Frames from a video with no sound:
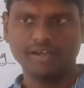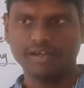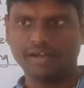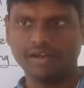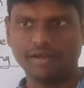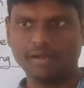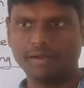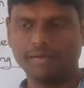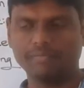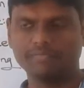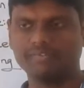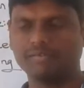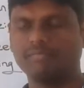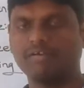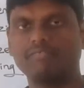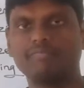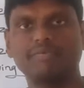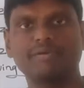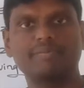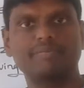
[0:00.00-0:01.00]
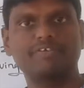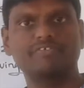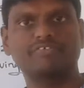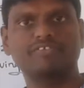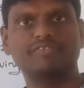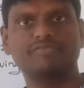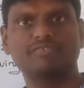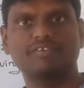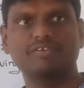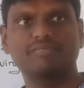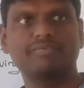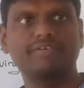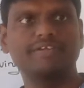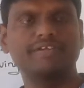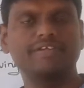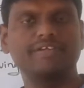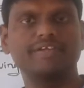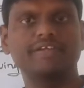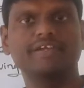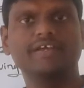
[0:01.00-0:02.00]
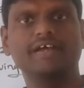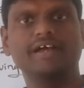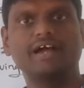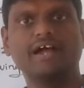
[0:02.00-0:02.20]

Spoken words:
Some of my patients will be